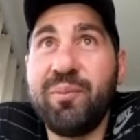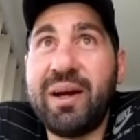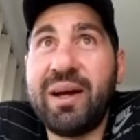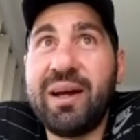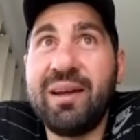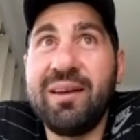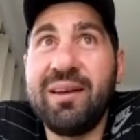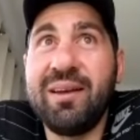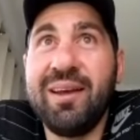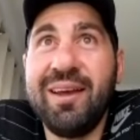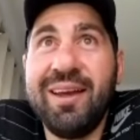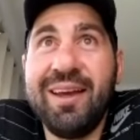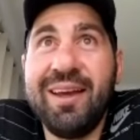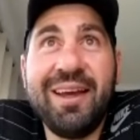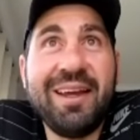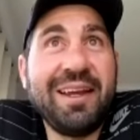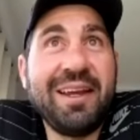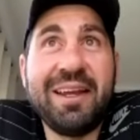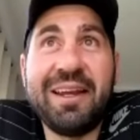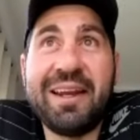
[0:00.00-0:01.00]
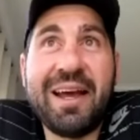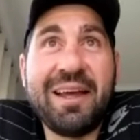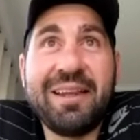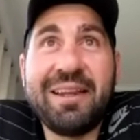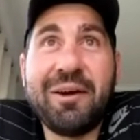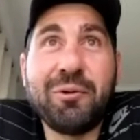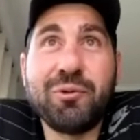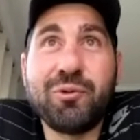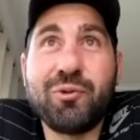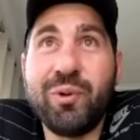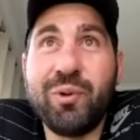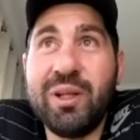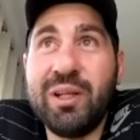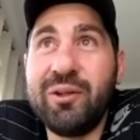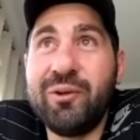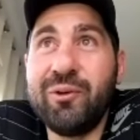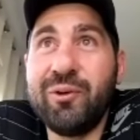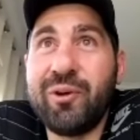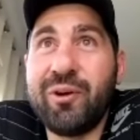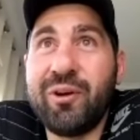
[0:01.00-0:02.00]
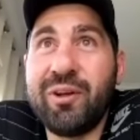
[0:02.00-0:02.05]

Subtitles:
But, you know, that was really good.